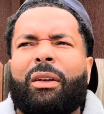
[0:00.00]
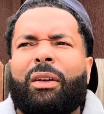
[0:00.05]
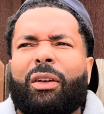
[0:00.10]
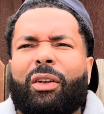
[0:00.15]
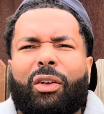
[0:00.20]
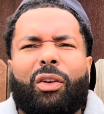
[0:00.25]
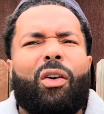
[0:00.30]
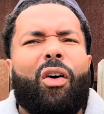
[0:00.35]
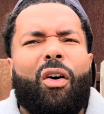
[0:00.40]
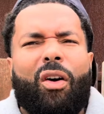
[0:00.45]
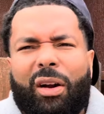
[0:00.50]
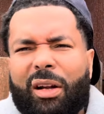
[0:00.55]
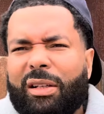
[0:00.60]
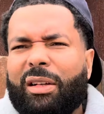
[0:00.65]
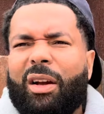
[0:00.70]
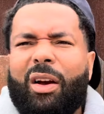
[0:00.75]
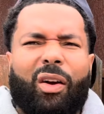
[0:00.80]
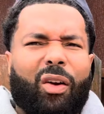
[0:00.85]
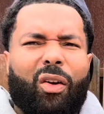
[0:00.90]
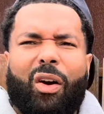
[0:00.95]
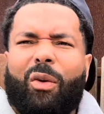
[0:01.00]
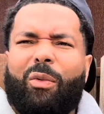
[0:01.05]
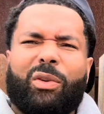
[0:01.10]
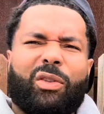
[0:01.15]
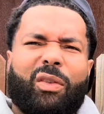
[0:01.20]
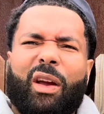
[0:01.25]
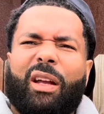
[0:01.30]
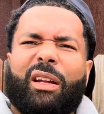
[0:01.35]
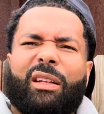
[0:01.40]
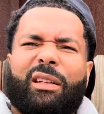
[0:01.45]
Your artist got caught with
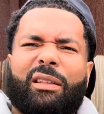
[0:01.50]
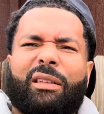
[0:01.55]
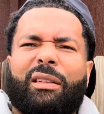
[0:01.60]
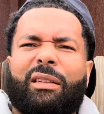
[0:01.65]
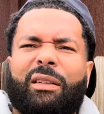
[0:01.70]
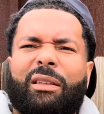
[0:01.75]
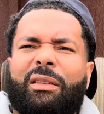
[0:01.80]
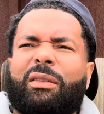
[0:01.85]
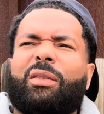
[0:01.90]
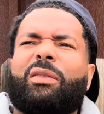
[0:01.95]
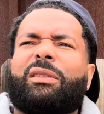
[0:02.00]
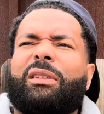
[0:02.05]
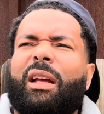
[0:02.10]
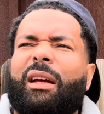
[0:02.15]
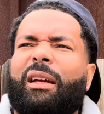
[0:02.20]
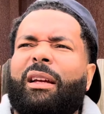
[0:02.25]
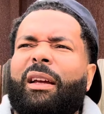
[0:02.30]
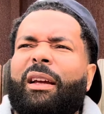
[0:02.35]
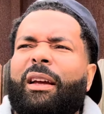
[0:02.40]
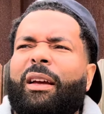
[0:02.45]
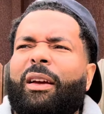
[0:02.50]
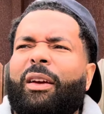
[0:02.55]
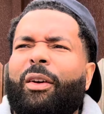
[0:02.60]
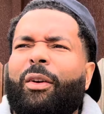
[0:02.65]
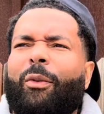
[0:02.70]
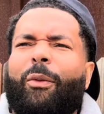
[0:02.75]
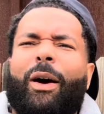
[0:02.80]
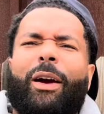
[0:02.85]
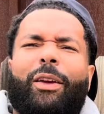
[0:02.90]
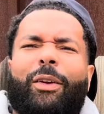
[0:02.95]
trannies. So it's like,
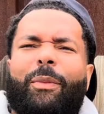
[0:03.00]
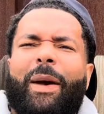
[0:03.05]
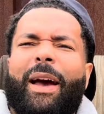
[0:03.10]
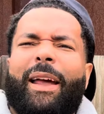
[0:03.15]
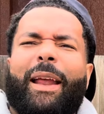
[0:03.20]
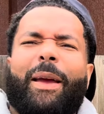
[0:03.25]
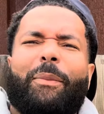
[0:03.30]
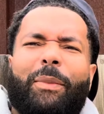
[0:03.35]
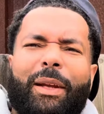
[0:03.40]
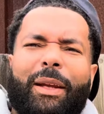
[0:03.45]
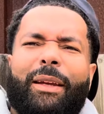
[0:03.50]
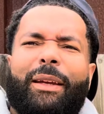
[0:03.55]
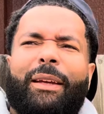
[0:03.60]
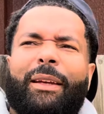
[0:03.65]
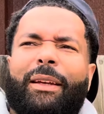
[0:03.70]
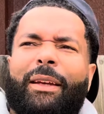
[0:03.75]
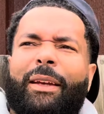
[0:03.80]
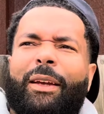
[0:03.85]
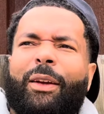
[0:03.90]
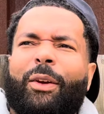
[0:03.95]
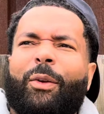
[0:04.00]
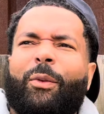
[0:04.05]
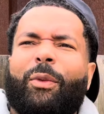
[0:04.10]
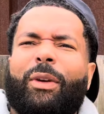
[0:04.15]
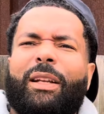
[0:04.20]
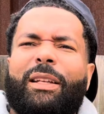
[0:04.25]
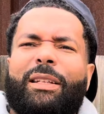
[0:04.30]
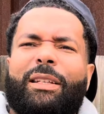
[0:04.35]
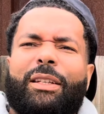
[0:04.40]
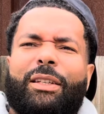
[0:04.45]
why you mad at me when
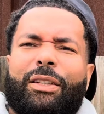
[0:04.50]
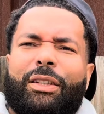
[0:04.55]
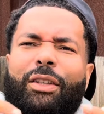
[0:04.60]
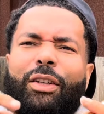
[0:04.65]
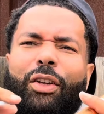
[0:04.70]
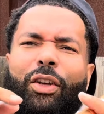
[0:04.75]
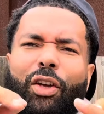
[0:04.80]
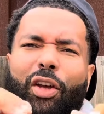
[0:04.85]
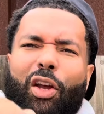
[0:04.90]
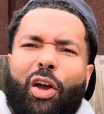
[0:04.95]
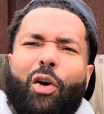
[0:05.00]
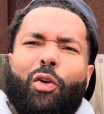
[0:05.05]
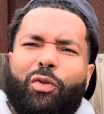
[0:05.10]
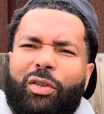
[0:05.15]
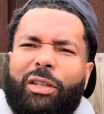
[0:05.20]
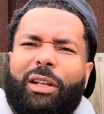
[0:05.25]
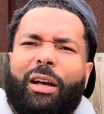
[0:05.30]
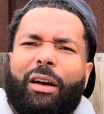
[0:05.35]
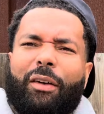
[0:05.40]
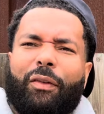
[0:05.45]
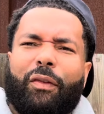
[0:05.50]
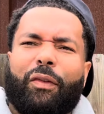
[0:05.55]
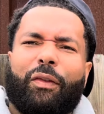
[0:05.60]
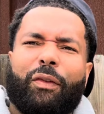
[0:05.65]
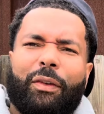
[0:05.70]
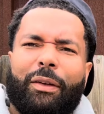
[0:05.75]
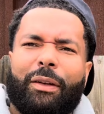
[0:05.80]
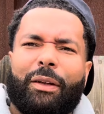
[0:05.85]
this is your stuff.